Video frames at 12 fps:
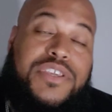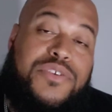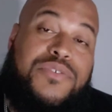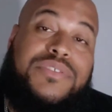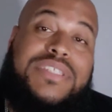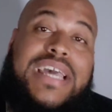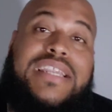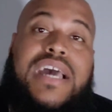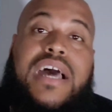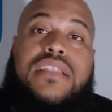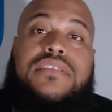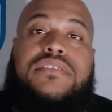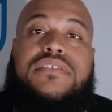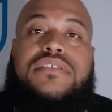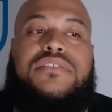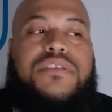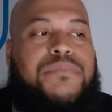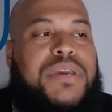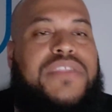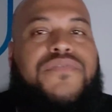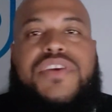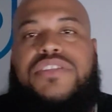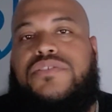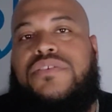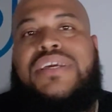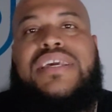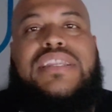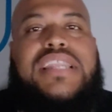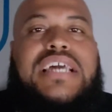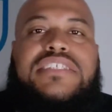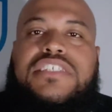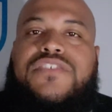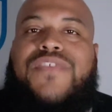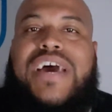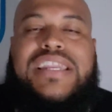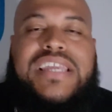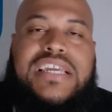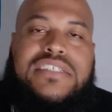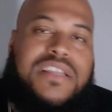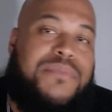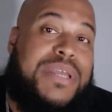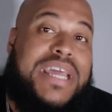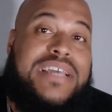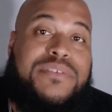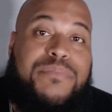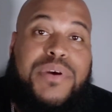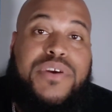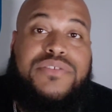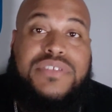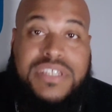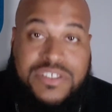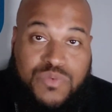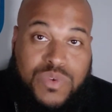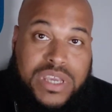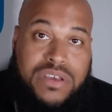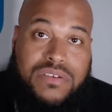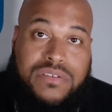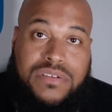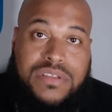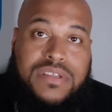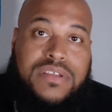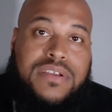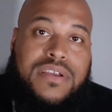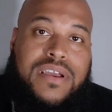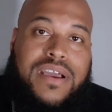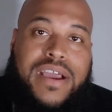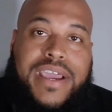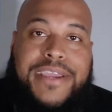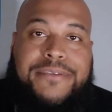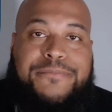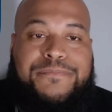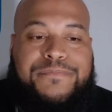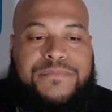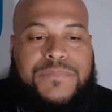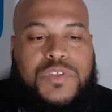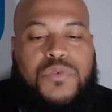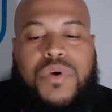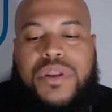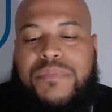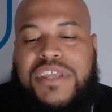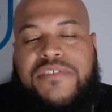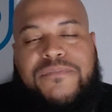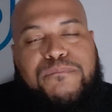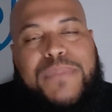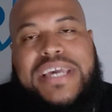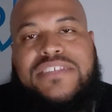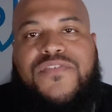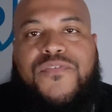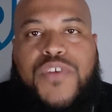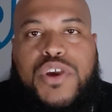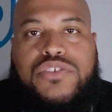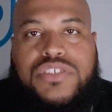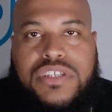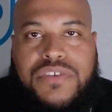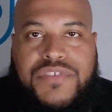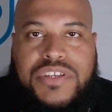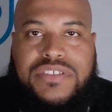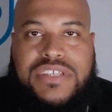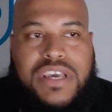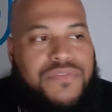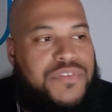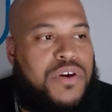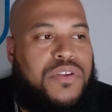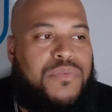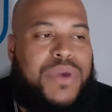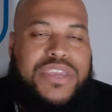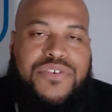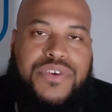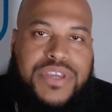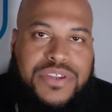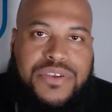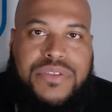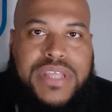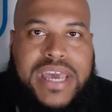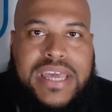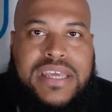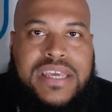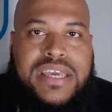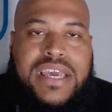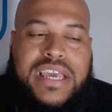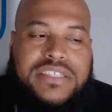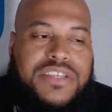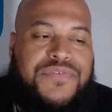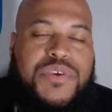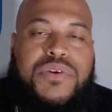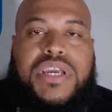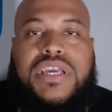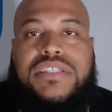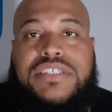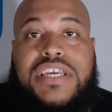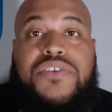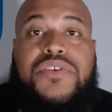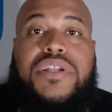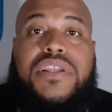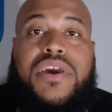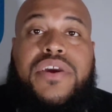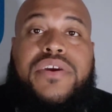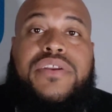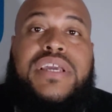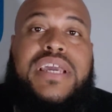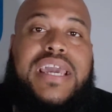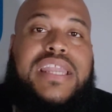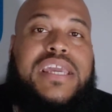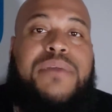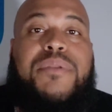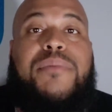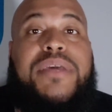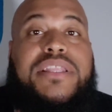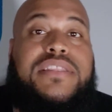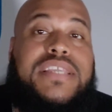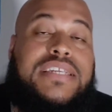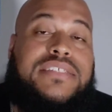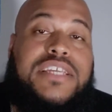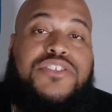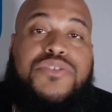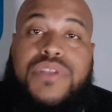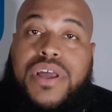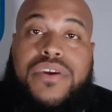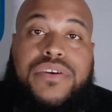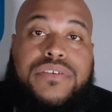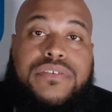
use that knowledge to benefit you, not just financially, but as a person as well. All right. You want to be the best version of yourself. And the only way you can do that is if you continue to learn and implement the things that you learn.